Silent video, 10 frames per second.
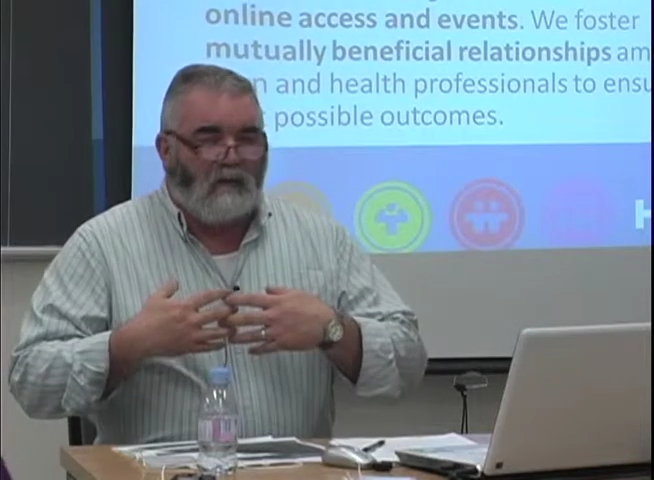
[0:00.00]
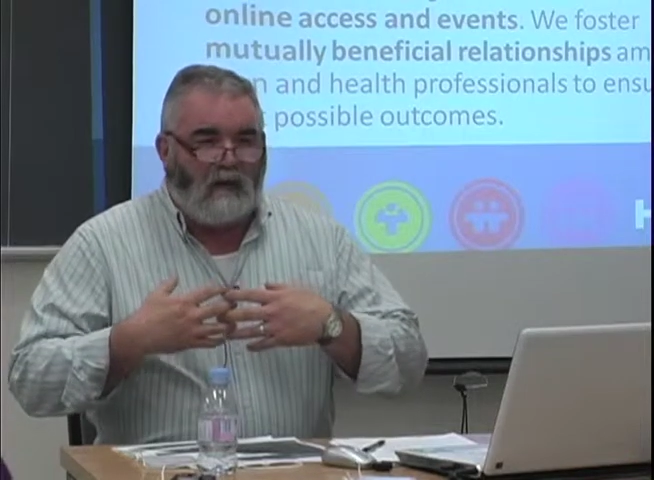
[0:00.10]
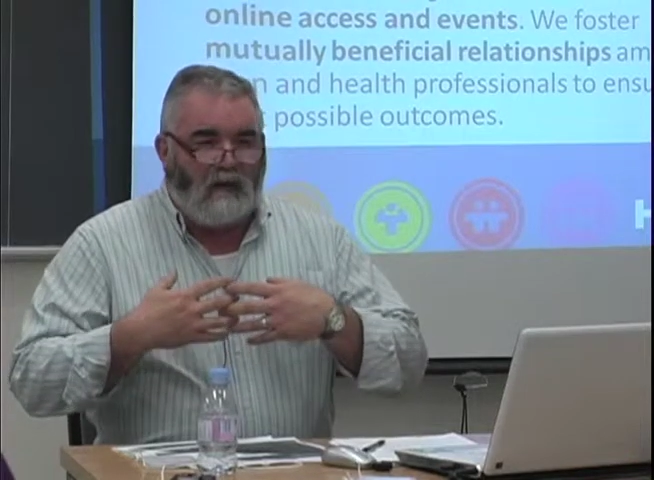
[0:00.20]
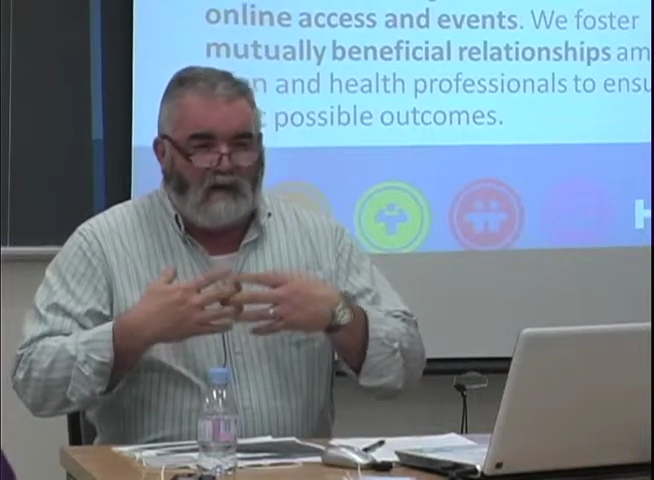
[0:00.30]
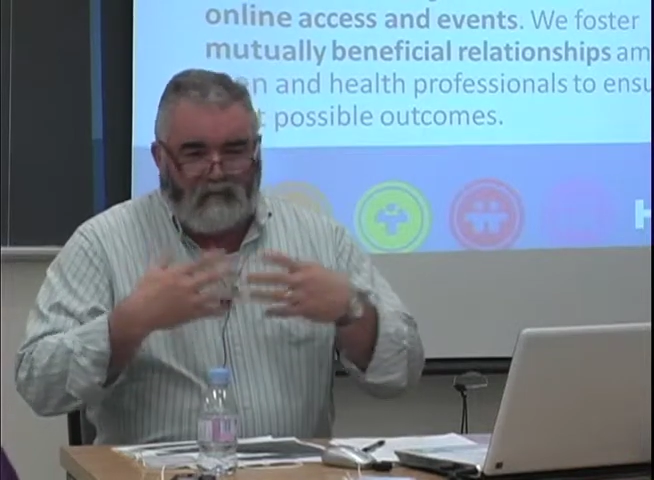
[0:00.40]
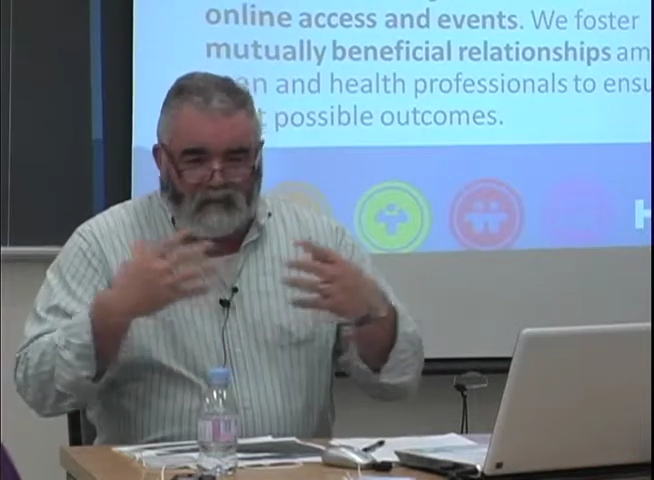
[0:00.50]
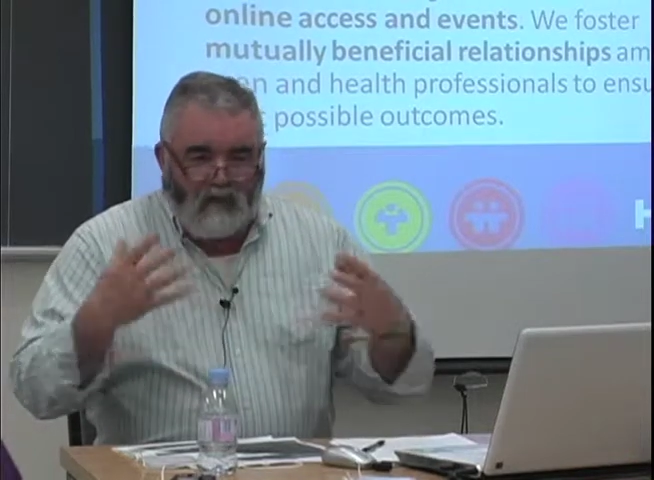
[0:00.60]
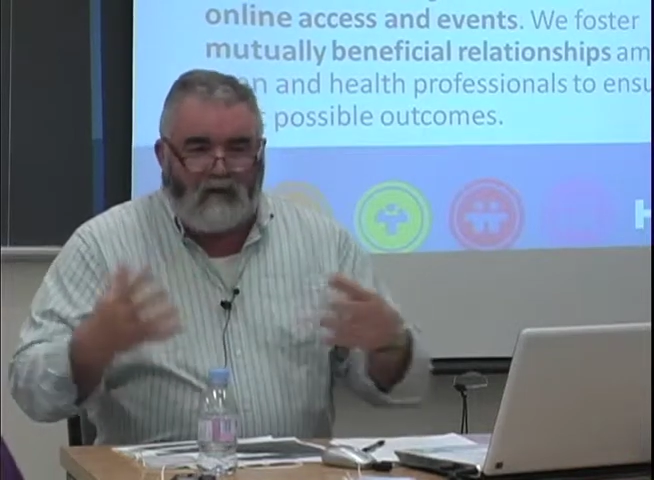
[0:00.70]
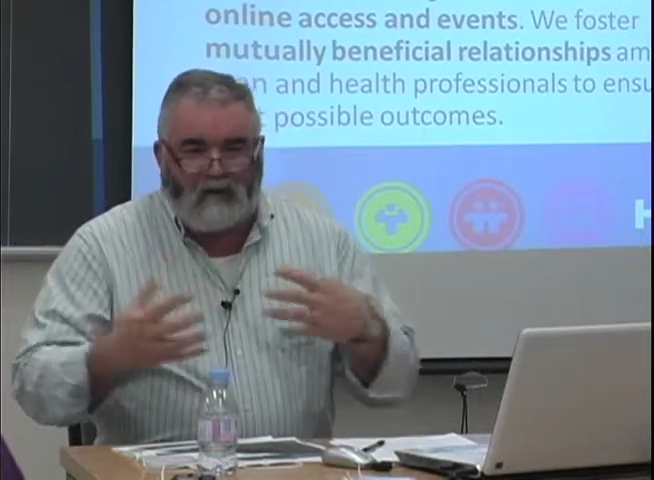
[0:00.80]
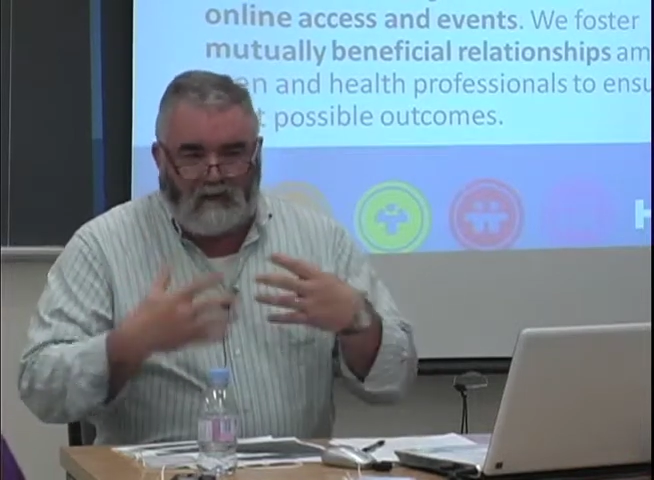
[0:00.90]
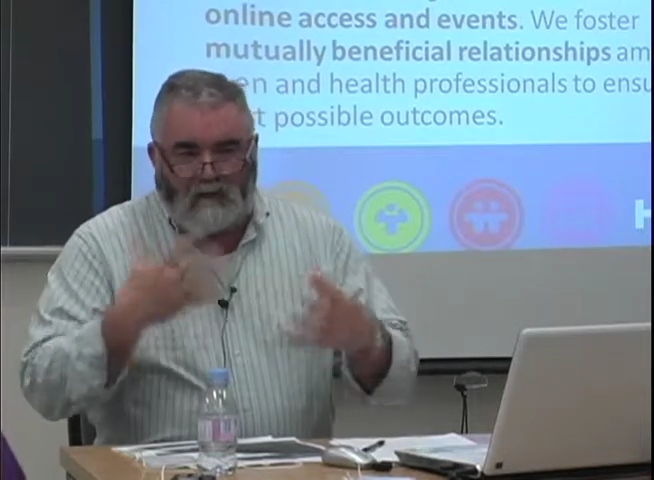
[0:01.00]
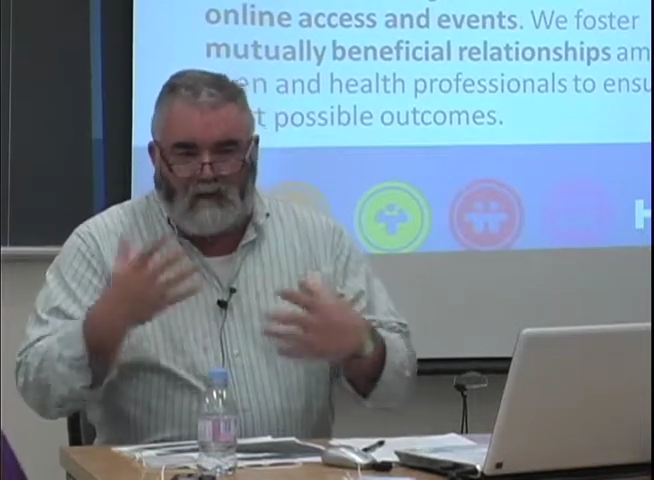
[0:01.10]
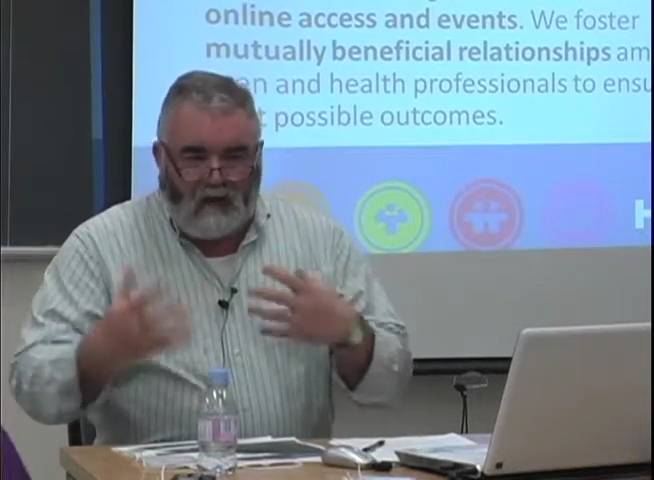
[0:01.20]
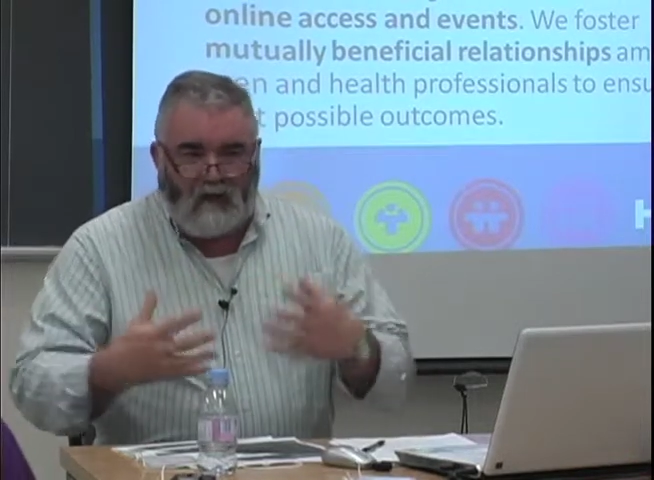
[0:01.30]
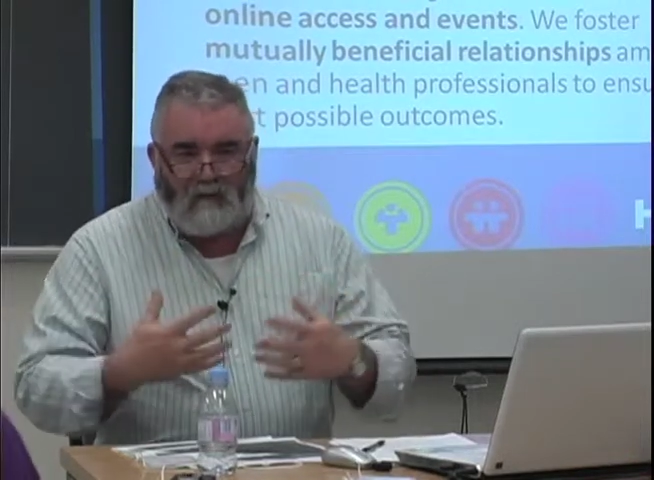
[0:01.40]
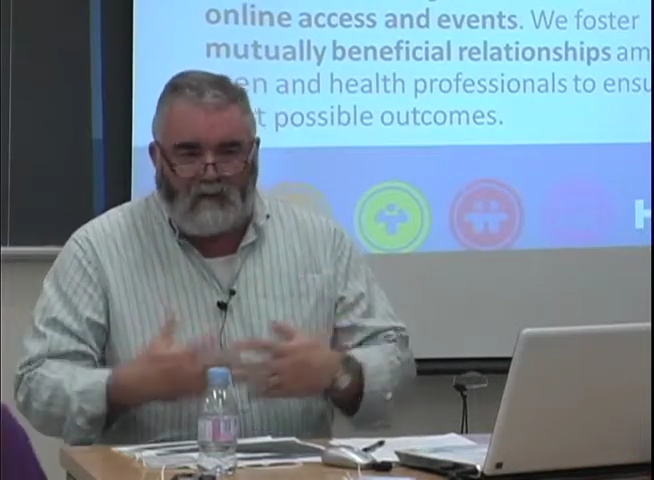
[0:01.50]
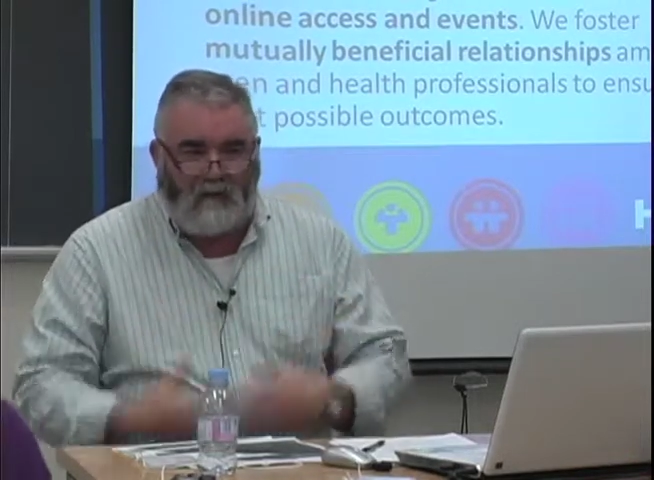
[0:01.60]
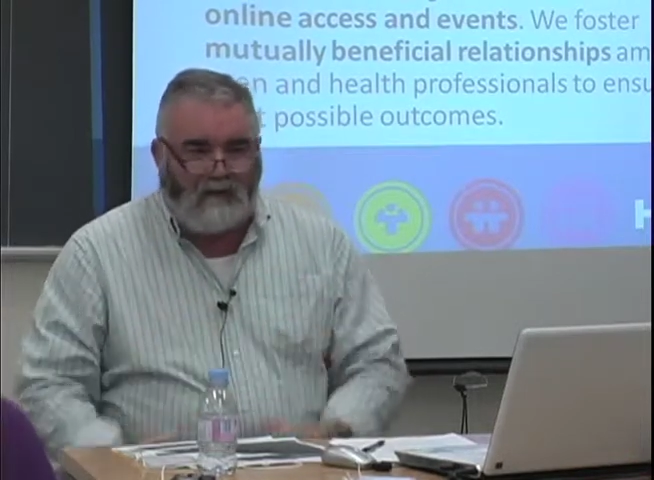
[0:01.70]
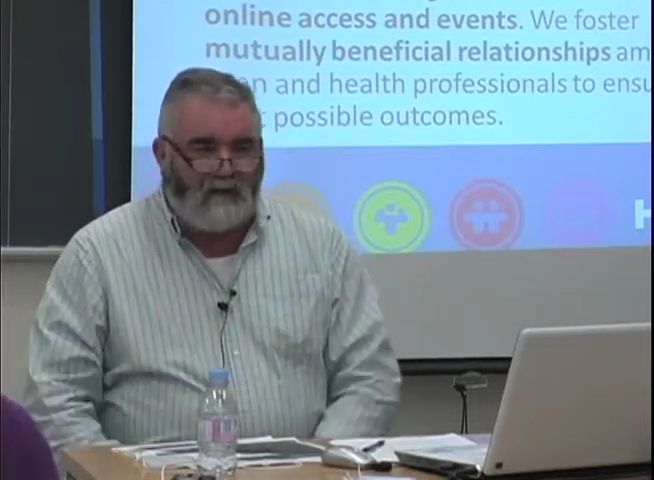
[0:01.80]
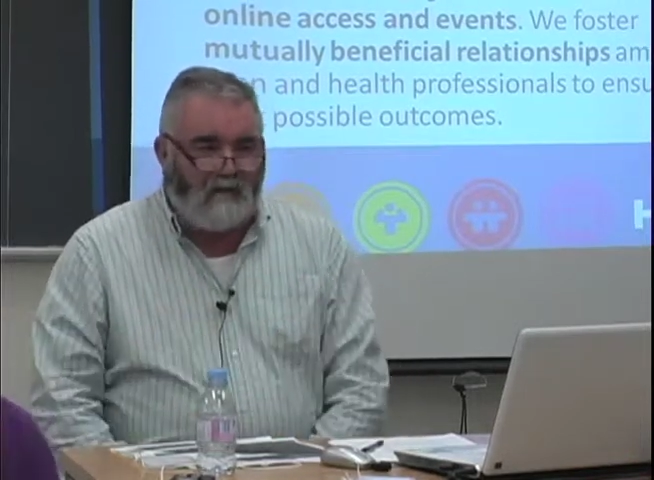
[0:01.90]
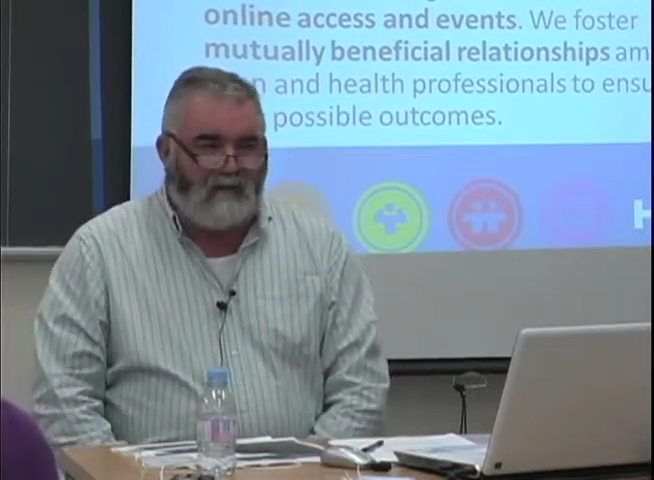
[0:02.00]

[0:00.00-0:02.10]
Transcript: uh, we'll talk a, a, lot about that today